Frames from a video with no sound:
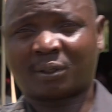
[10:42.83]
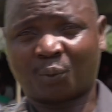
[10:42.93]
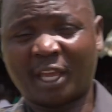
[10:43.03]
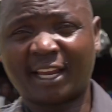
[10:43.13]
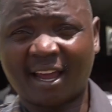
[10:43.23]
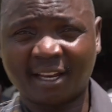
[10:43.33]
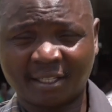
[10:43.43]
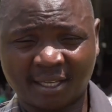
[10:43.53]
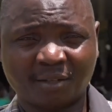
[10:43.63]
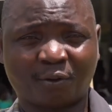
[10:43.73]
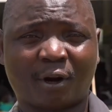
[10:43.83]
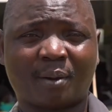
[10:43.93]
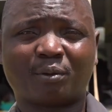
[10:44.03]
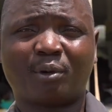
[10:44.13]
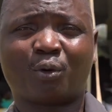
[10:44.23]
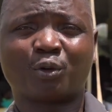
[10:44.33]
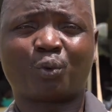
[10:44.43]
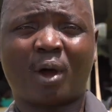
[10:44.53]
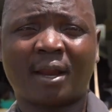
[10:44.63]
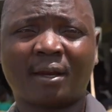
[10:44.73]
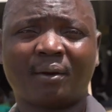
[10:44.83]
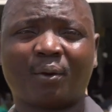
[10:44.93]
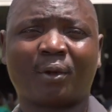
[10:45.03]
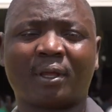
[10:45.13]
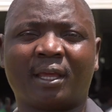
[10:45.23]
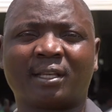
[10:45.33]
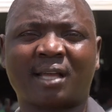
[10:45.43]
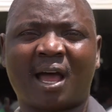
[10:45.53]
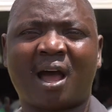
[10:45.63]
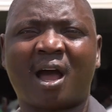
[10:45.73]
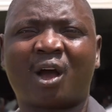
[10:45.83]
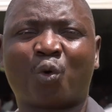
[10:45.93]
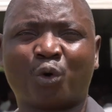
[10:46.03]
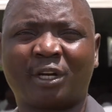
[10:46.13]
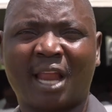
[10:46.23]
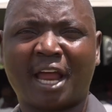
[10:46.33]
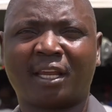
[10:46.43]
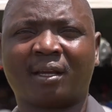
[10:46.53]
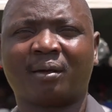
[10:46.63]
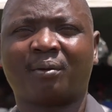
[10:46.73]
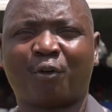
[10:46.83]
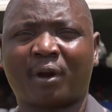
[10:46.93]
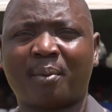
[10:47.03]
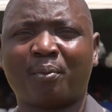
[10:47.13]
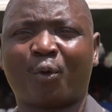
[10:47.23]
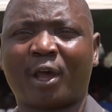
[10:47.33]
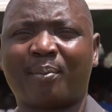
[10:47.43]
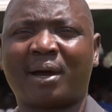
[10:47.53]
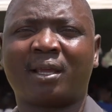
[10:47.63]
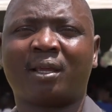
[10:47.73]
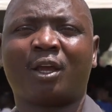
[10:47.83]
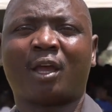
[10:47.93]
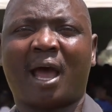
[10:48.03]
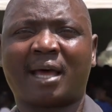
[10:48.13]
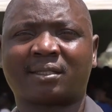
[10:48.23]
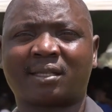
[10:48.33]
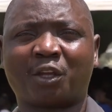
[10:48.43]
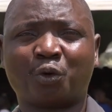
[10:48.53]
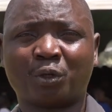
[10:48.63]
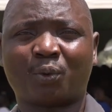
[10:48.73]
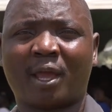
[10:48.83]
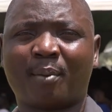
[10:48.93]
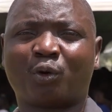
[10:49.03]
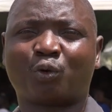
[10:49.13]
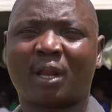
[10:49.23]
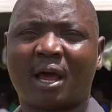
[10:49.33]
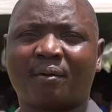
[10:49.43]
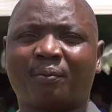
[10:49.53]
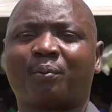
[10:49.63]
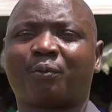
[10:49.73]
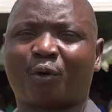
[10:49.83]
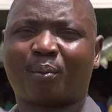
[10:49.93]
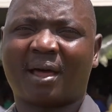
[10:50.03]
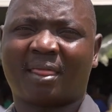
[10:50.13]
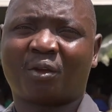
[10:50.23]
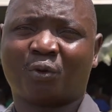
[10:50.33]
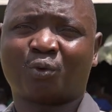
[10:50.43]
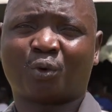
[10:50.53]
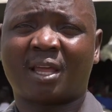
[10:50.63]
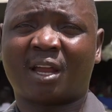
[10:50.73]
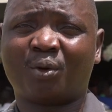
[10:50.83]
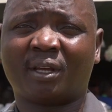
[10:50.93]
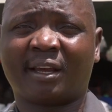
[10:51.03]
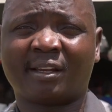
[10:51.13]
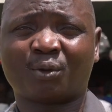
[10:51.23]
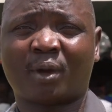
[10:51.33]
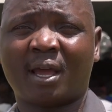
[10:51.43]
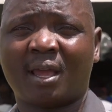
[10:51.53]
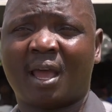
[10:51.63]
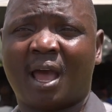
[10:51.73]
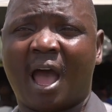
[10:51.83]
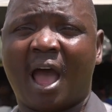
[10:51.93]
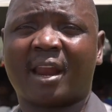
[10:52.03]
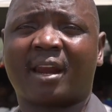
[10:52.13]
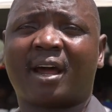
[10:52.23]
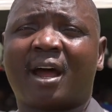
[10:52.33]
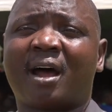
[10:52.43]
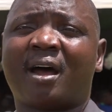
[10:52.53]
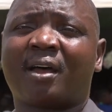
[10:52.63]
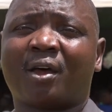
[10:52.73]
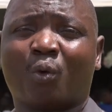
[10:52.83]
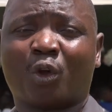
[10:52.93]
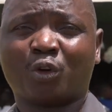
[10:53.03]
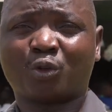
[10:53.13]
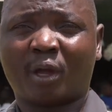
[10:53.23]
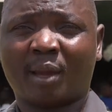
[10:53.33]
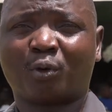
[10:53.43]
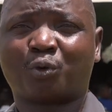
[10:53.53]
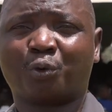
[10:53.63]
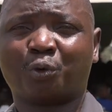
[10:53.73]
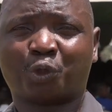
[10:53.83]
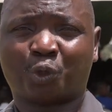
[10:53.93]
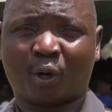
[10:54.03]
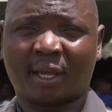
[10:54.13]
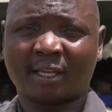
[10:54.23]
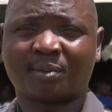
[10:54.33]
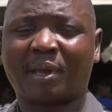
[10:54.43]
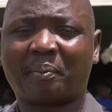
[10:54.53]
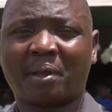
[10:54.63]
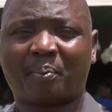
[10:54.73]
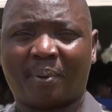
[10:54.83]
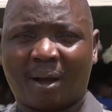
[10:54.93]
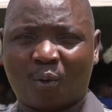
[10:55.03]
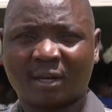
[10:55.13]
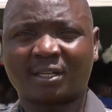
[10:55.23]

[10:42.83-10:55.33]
We encourage such forums because, one, it's a good learning forum whereby, as a youth, we are able to learn from other youths what they are doing elsewhere. And we also able to showcase maybe what